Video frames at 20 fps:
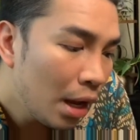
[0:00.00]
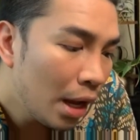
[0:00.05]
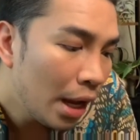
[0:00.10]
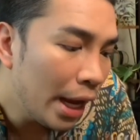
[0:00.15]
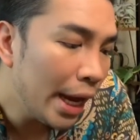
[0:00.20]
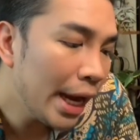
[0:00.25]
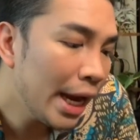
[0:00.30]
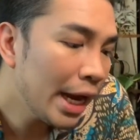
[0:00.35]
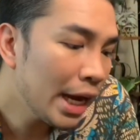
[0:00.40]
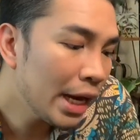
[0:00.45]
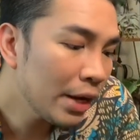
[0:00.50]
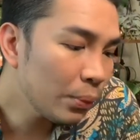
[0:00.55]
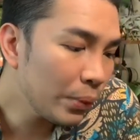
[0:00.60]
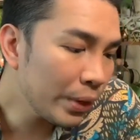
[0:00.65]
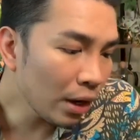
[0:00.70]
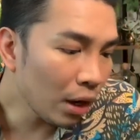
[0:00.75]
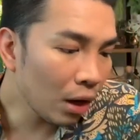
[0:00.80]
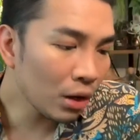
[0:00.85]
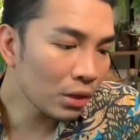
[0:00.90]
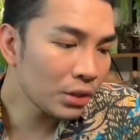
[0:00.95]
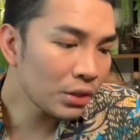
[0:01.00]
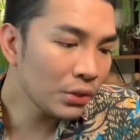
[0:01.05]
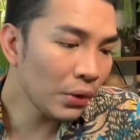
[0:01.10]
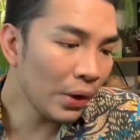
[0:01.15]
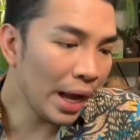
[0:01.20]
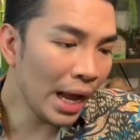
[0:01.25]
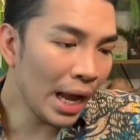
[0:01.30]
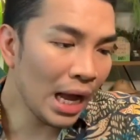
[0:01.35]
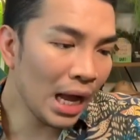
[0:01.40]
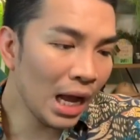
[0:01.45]
And we also
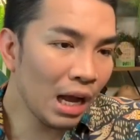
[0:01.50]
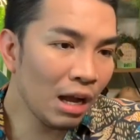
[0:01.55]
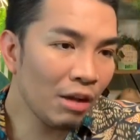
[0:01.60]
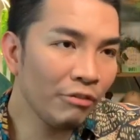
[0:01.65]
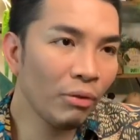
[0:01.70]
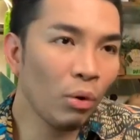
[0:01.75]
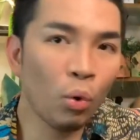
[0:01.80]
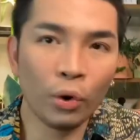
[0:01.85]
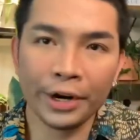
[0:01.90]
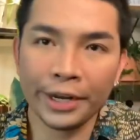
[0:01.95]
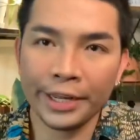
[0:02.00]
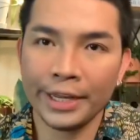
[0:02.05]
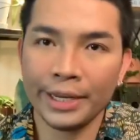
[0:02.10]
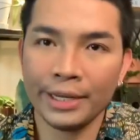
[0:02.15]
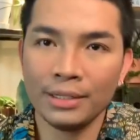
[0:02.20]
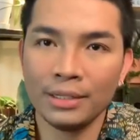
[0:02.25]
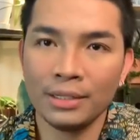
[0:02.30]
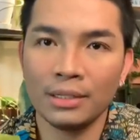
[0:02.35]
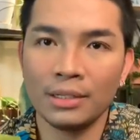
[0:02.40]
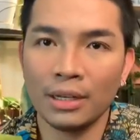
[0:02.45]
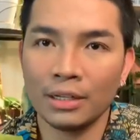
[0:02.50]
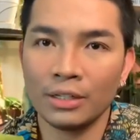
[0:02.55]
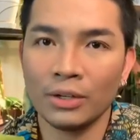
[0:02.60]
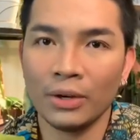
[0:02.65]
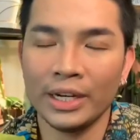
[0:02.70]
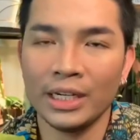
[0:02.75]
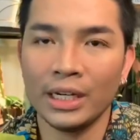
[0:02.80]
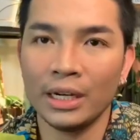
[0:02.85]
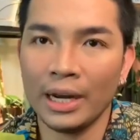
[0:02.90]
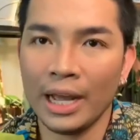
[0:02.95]
have orchids. So
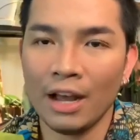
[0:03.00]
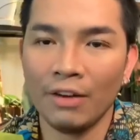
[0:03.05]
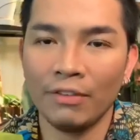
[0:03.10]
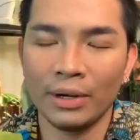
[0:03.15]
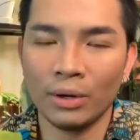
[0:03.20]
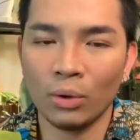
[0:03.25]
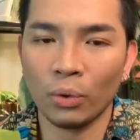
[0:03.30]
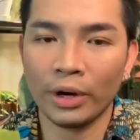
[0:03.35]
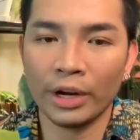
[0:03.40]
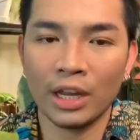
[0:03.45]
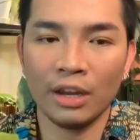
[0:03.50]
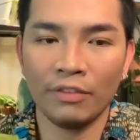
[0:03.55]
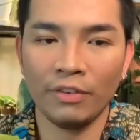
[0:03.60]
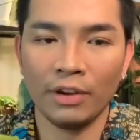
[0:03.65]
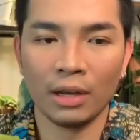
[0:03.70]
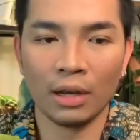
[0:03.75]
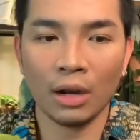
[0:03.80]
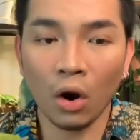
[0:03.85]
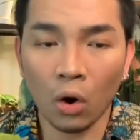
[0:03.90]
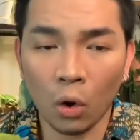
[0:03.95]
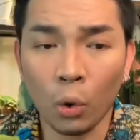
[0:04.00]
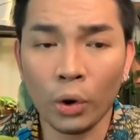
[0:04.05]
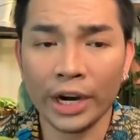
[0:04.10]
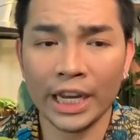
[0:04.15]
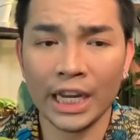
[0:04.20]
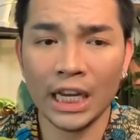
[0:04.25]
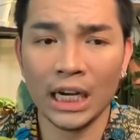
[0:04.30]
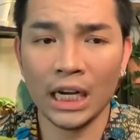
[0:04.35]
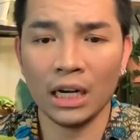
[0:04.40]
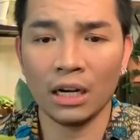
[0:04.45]
I did have an
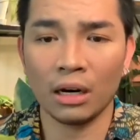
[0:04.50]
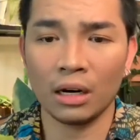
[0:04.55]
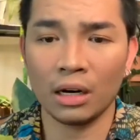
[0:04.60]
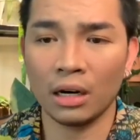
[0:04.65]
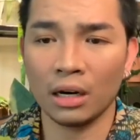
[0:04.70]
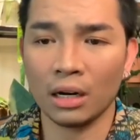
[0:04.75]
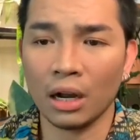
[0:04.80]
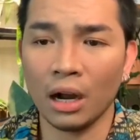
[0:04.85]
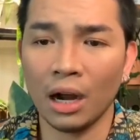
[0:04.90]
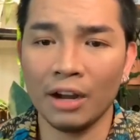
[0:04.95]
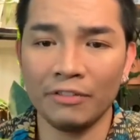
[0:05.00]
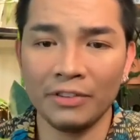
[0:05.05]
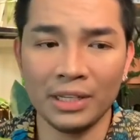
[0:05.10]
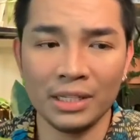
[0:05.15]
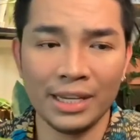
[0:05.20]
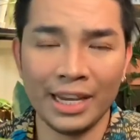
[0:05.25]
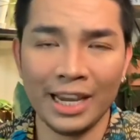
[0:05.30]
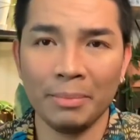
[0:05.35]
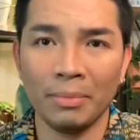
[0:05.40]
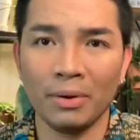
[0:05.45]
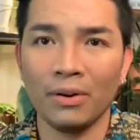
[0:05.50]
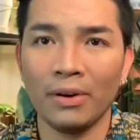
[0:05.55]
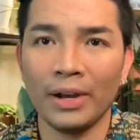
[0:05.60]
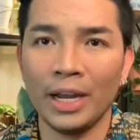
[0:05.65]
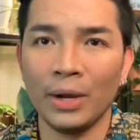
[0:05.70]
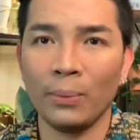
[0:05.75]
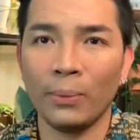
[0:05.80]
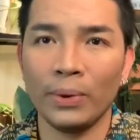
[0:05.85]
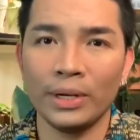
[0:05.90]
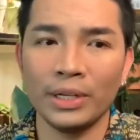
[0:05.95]
orchid in our coffee table
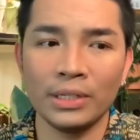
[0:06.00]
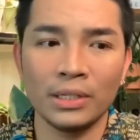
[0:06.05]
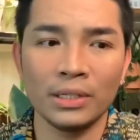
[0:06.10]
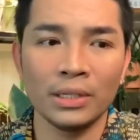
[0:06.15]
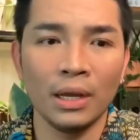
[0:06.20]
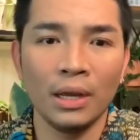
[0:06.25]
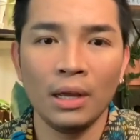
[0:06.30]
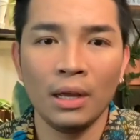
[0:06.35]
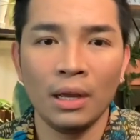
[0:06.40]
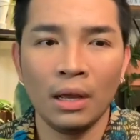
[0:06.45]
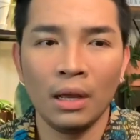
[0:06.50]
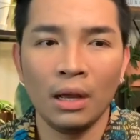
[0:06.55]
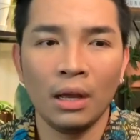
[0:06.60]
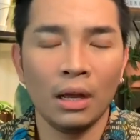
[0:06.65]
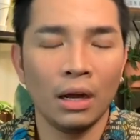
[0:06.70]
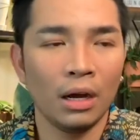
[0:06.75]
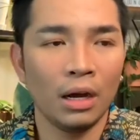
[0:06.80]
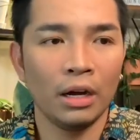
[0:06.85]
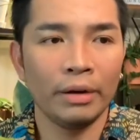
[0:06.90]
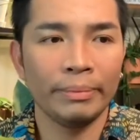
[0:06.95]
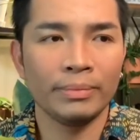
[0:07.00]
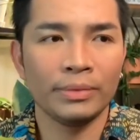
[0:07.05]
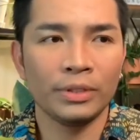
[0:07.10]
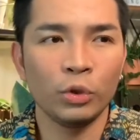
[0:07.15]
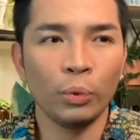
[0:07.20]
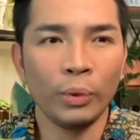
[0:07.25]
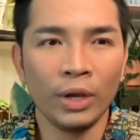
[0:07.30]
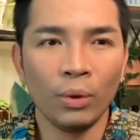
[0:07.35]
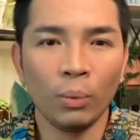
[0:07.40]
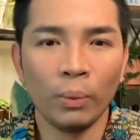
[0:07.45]
and was
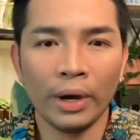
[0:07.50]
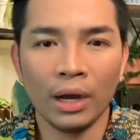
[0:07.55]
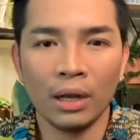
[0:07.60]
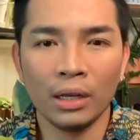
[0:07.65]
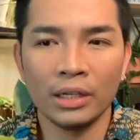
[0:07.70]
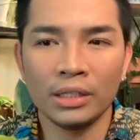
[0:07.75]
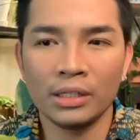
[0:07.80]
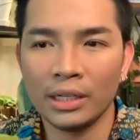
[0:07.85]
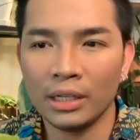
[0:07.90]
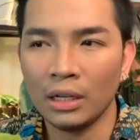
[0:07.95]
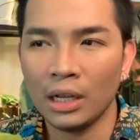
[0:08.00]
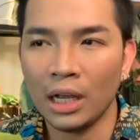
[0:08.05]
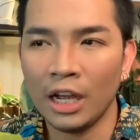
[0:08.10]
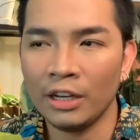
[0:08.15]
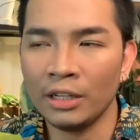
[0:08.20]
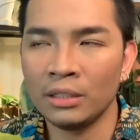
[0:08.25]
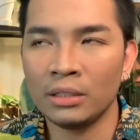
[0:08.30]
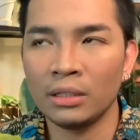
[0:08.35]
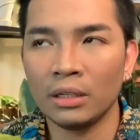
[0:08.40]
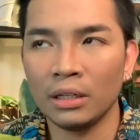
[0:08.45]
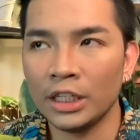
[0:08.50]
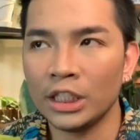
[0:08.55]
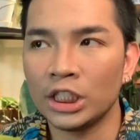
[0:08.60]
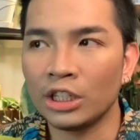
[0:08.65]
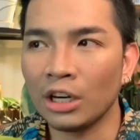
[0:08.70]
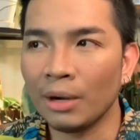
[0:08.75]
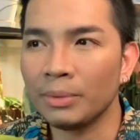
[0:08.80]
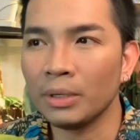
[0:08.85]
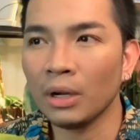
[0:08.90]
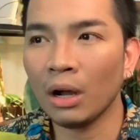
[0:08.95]
doing well until it
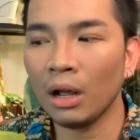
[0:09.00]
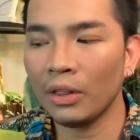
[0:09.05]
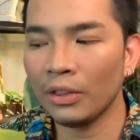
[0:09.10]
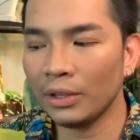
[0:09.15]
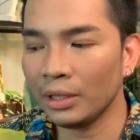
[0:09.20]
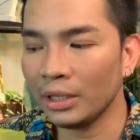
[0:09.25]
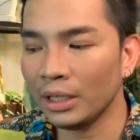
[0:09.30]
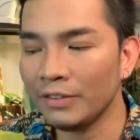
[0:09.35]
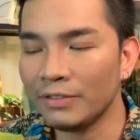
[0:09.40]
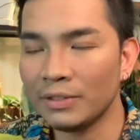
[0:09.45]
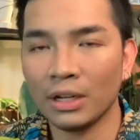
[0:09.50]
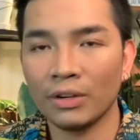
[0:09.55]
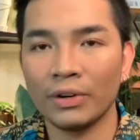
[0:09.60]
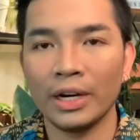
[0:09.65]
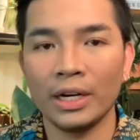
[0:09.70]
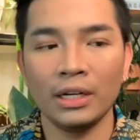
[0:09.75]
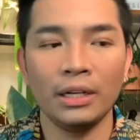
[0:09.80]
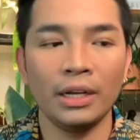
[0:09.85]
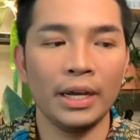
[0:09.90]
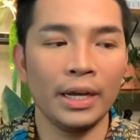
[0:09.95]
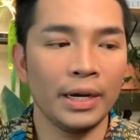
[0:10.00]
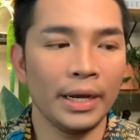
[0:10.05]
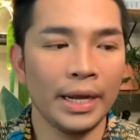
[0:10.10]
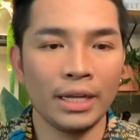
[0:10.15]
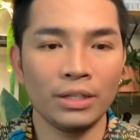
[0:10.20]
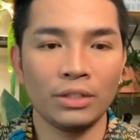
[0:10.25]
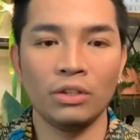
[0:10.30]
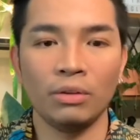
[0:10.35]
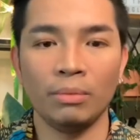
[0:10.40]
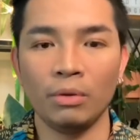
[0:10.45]
dropped all the leaves already and I
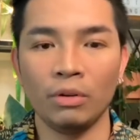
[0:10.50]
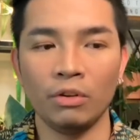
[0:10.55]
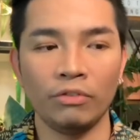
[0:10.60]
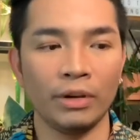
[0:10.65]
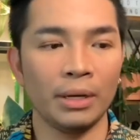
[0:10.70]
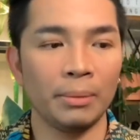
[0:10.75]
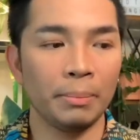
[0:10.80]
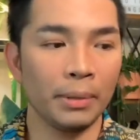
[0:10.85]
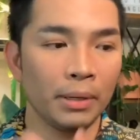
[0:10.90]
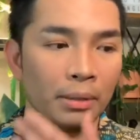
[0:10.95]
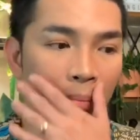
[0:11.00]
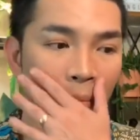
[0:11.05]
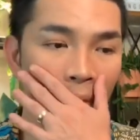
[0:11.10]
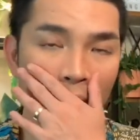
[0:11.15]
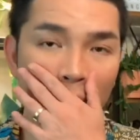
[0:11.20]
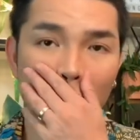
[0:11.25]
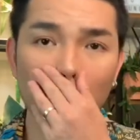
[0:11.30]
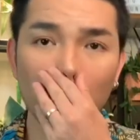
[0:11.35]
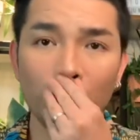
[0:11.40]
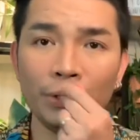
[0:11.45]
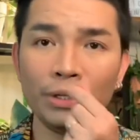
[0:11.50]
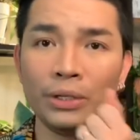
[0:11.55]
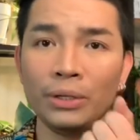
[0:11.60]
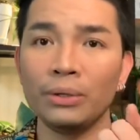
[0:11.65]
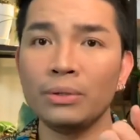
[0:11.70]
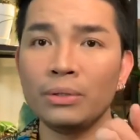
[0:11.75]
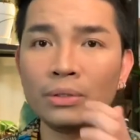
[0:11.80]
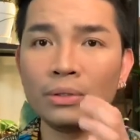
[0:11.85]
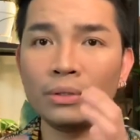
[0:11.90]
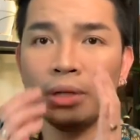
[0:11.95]
had to move it. But Monsoon
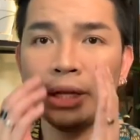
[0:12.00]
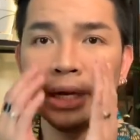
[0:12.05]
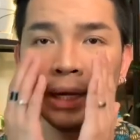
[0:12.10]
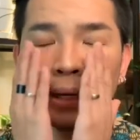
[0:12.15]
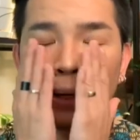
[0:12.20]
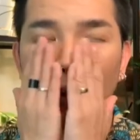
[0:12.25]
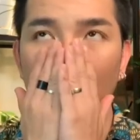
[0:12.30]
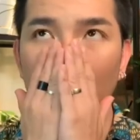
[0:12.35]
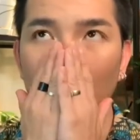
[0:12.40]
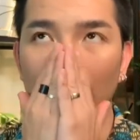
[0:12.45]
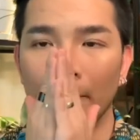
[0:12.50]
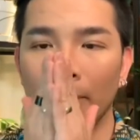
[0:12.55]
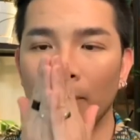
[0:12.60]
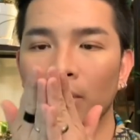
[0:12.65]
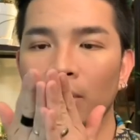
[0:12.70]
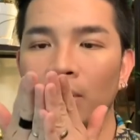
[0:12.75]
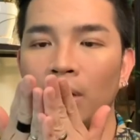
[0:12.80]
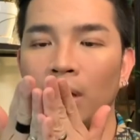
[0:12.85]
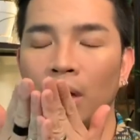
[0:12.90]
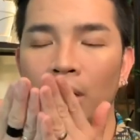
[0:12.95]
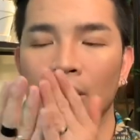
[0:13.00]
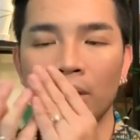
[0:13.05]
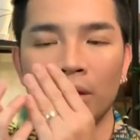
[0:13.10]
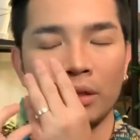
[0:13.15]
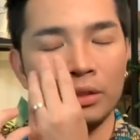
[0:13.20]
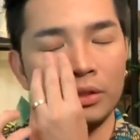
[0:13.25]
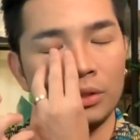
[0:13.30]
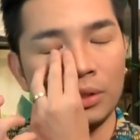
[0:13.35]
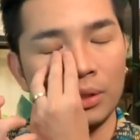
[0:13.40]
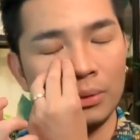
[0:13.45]
used to like nibble on
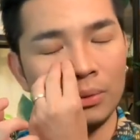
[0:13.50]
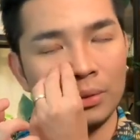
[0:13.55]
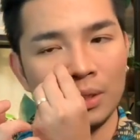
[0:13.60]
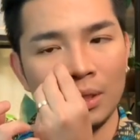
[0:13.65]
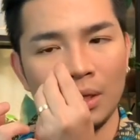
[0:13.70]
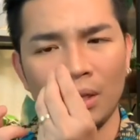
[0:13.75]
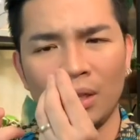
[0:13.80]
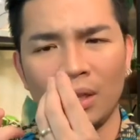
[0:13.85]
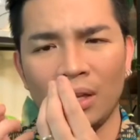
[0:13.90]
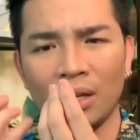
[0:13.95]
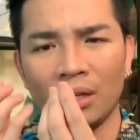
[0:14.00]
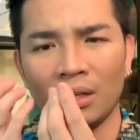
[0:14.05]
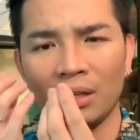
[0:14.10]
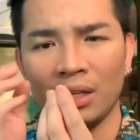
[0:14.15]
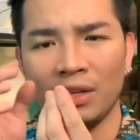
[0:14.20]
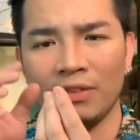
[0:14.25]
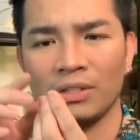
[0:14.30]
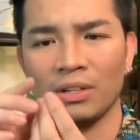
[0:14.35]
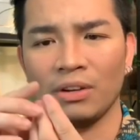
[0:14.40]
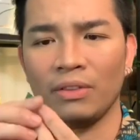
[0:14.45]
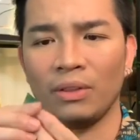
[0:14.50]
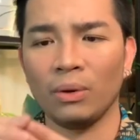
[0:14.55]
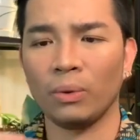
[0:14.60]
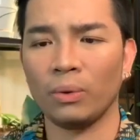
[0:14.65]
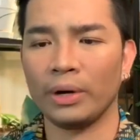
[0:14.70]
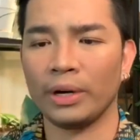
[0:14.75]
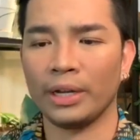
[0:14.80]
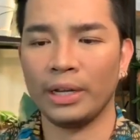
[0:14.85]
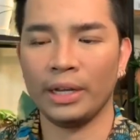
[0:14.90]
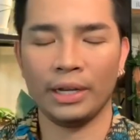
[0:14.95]
the juicy, thick leaves of the
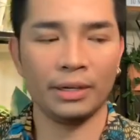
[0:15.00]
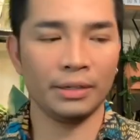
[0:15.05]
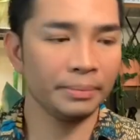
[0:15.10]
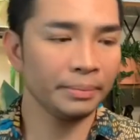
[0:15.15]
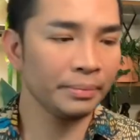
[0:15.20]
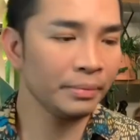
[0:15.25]
orchid.